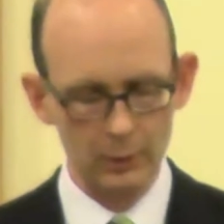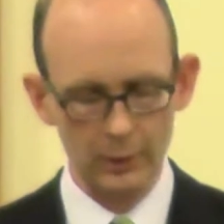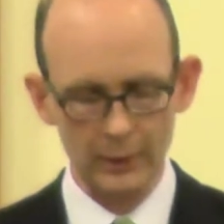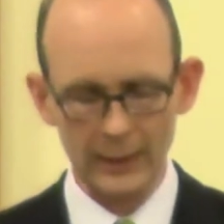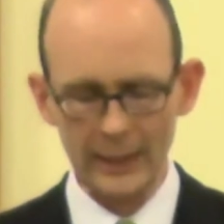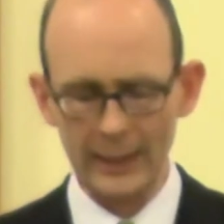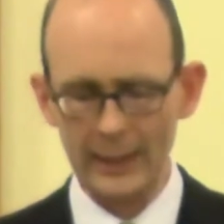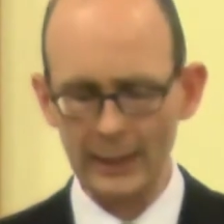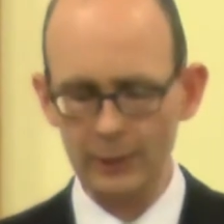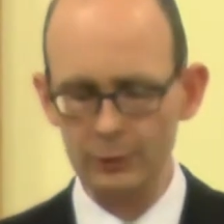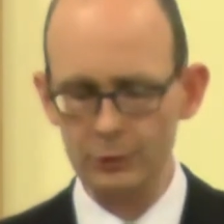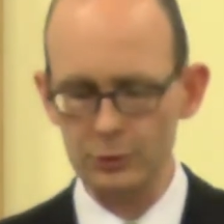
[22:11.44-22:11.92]

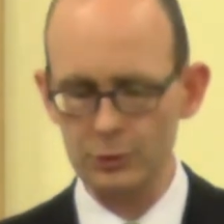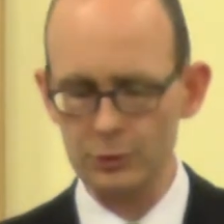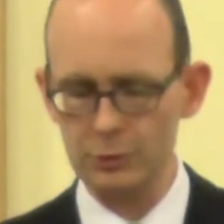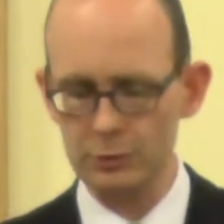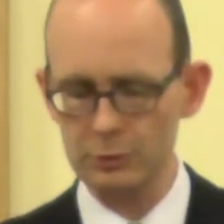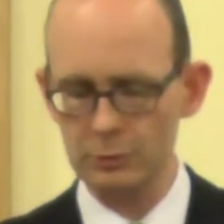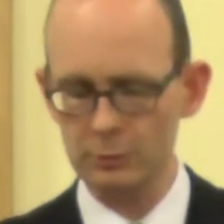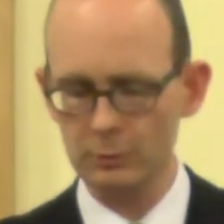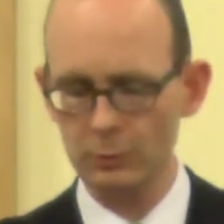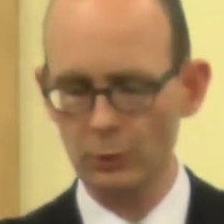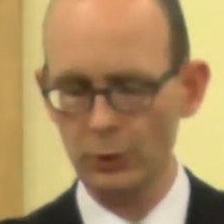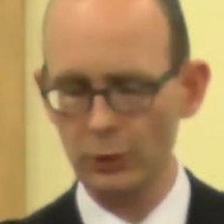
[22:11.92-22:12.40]

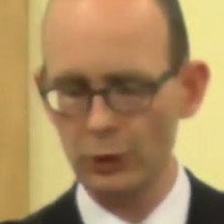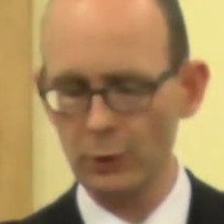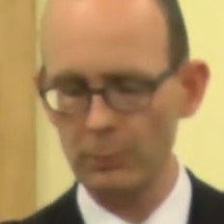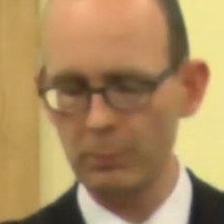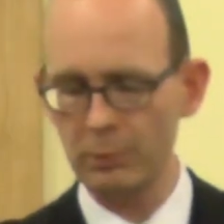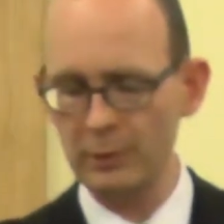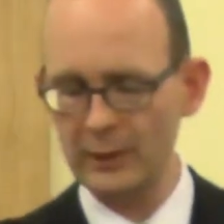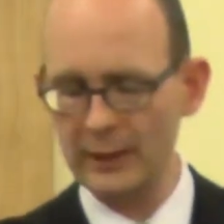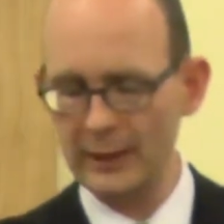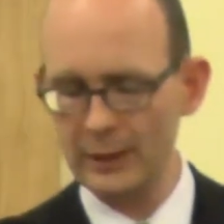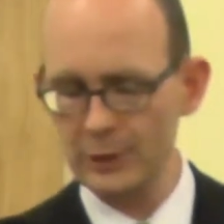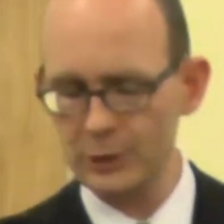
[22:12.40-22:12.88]
Gates were the
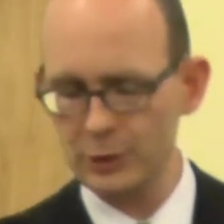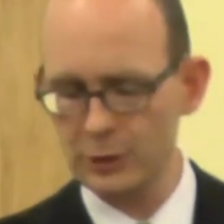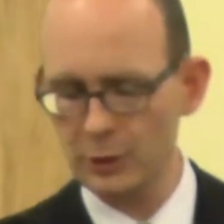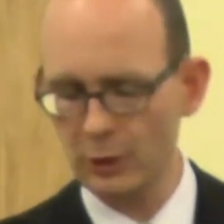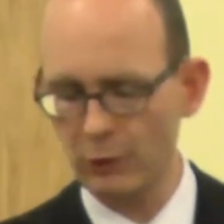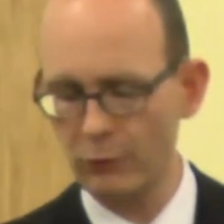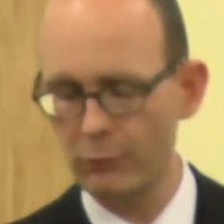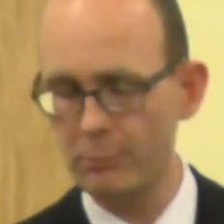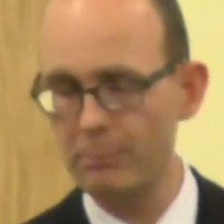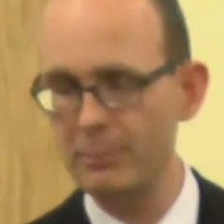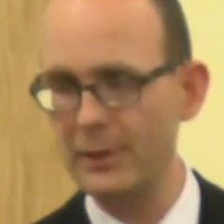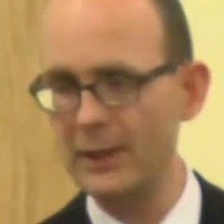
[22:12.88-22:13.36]
place
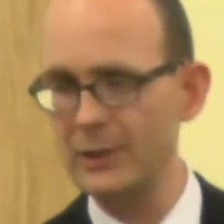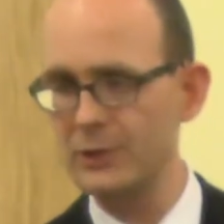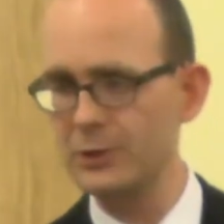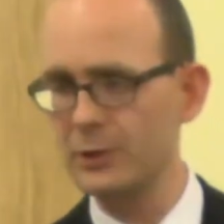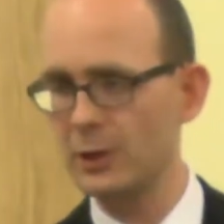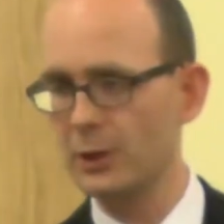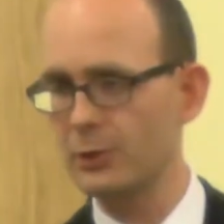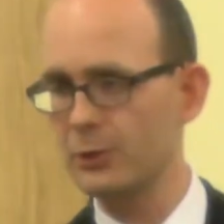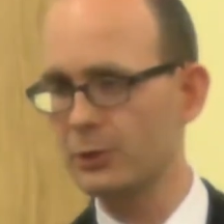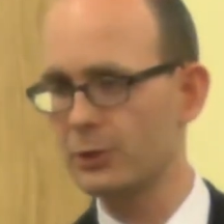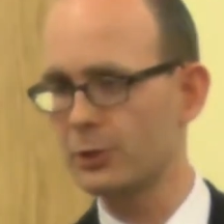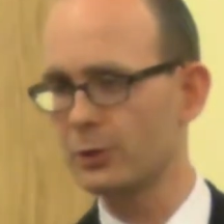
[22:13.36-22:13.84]
of
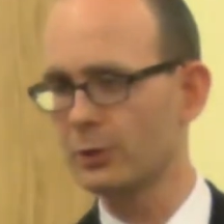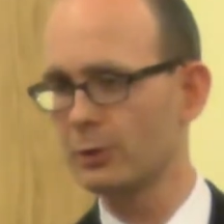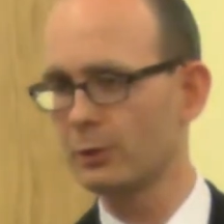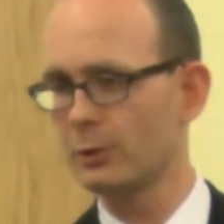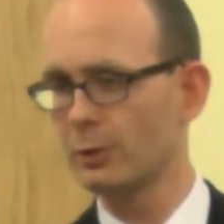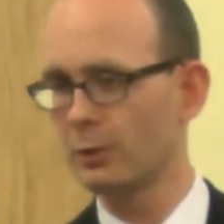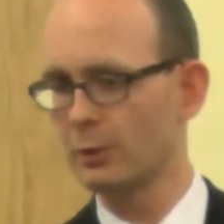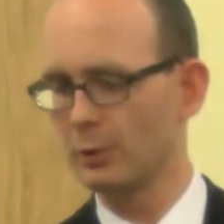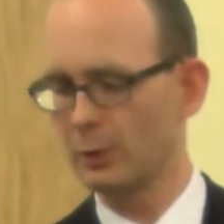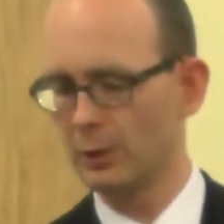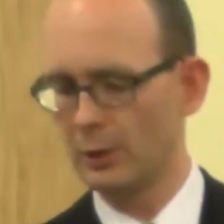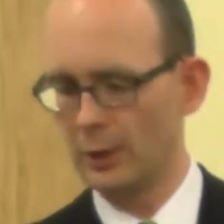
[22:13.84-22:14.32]
business
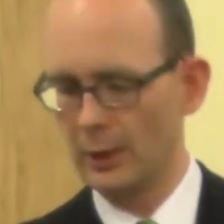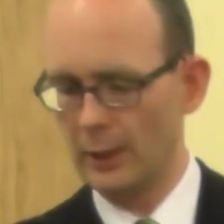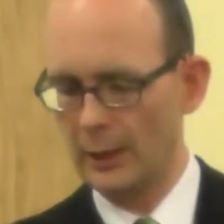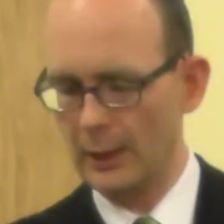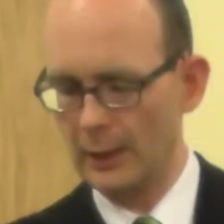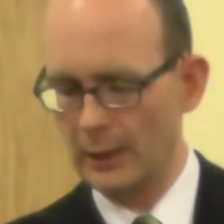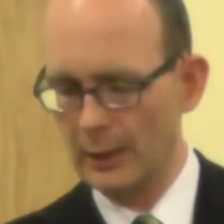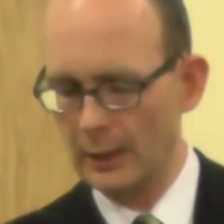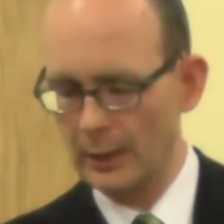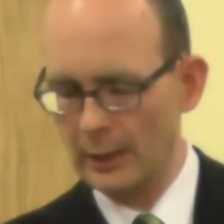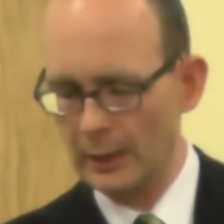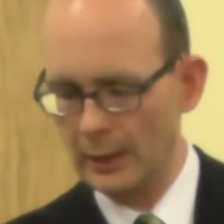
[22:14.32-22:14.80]

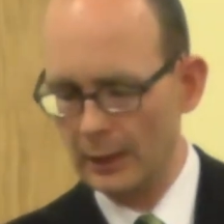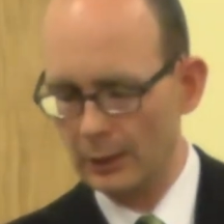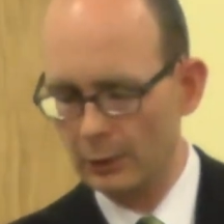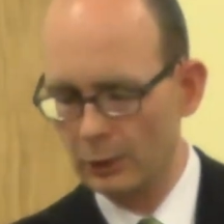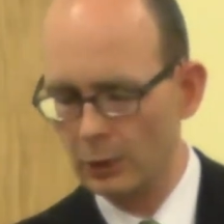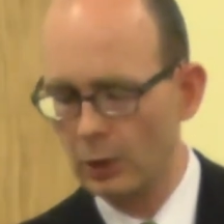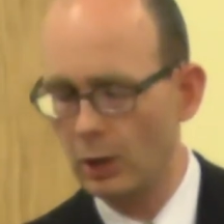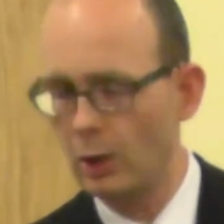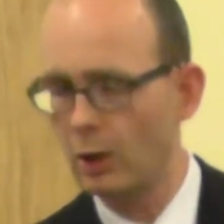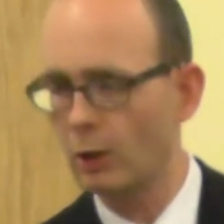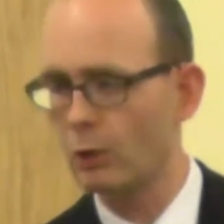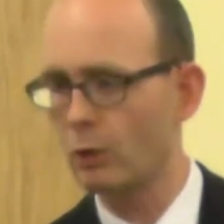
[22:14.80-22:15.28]

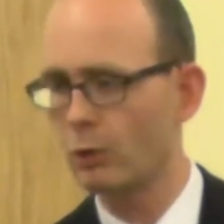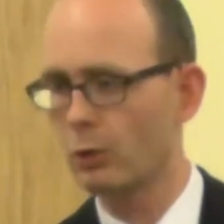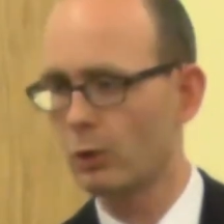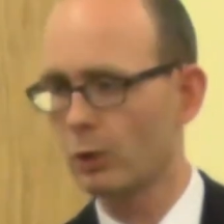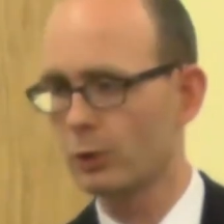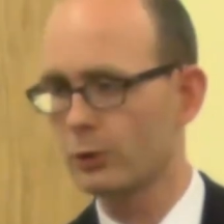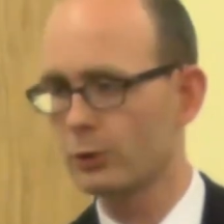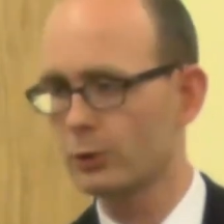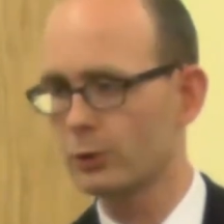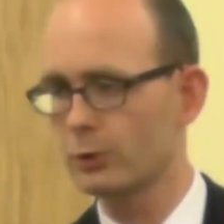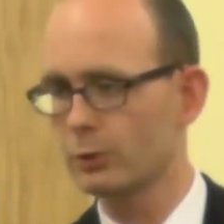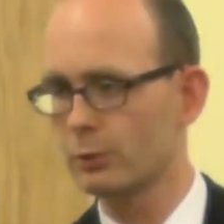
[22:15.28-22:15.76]
on
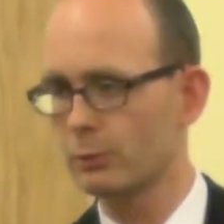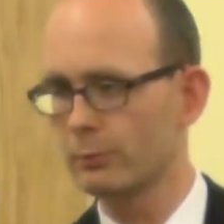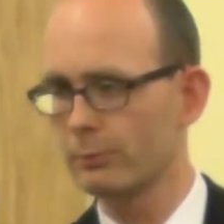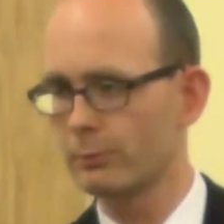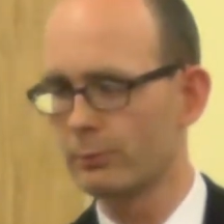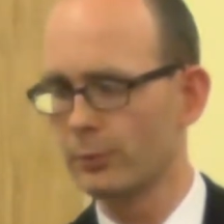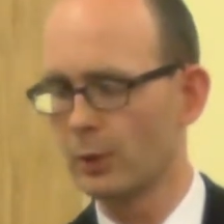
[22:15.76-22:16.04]
concourse.